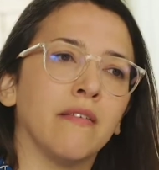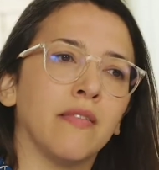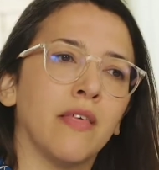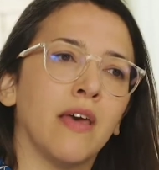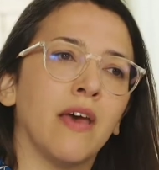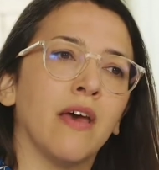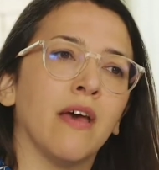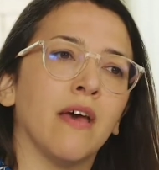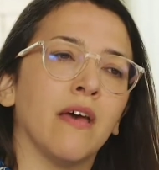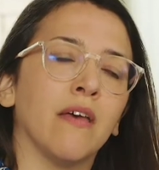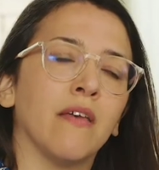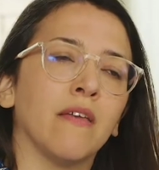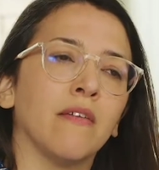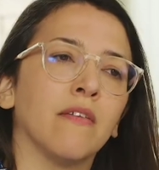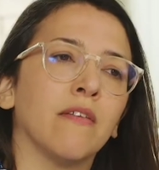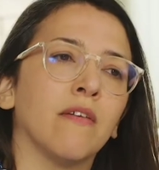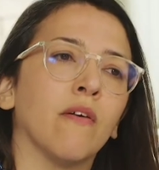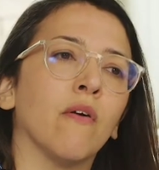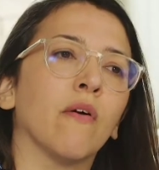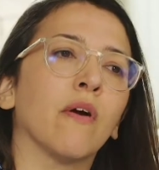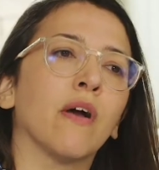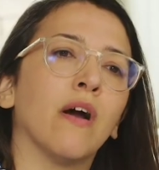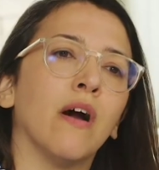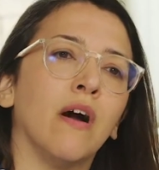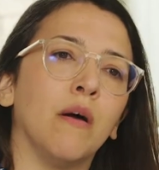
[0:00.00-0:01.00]
their
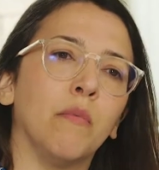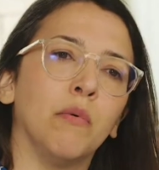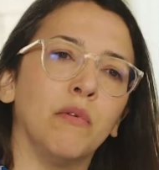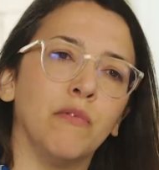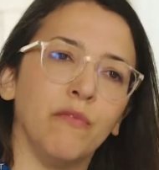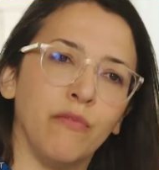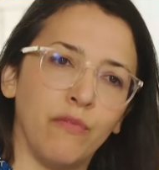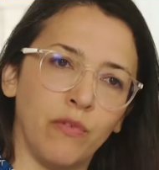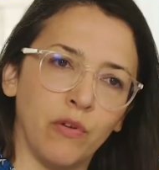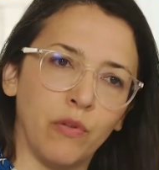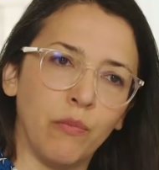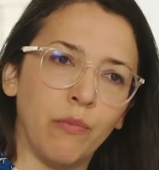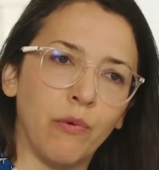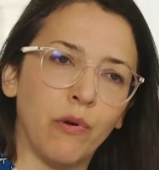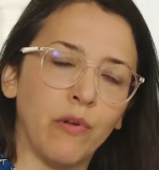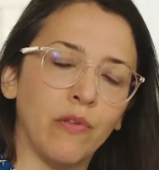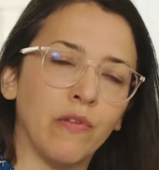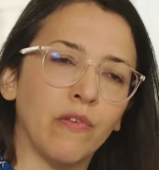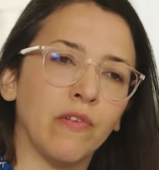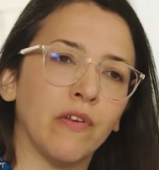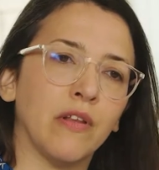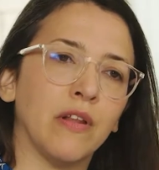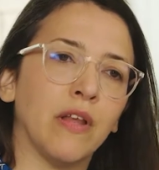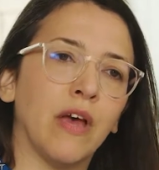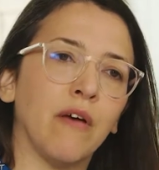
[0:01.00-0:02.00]
zero carbon
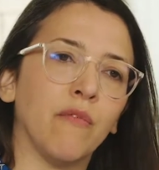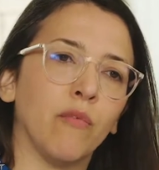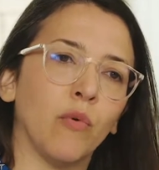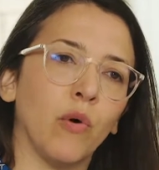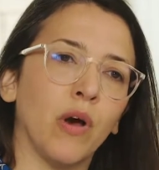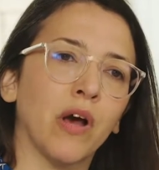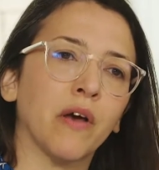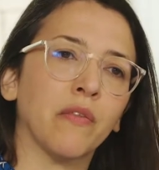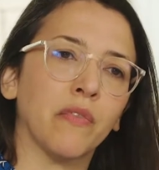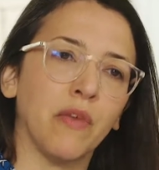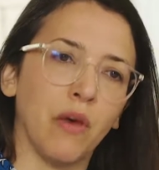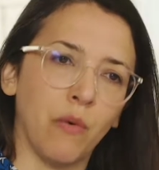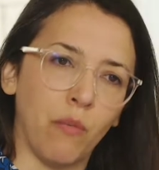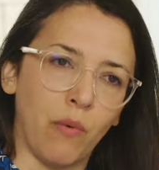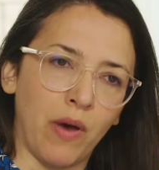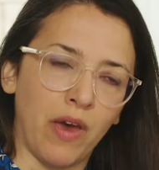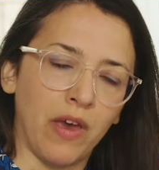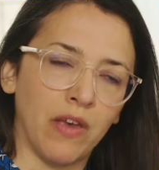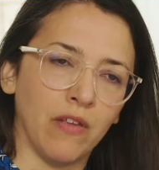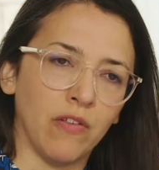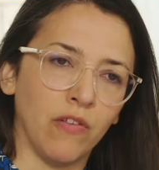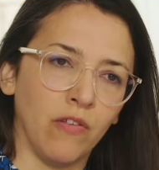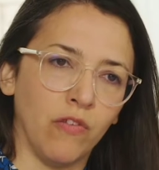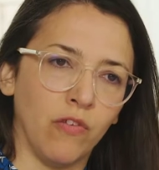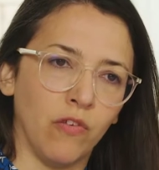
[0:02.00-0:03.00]
footprint and have worked their way